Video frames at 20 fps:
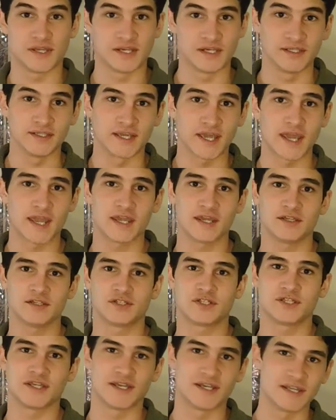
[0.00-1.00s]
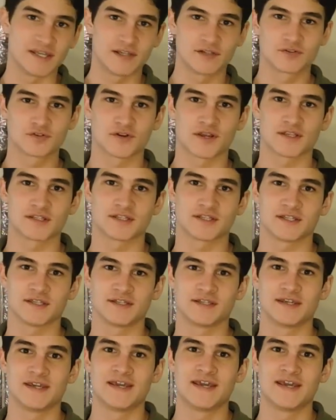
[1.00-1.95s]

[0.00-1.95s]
engaged and interested,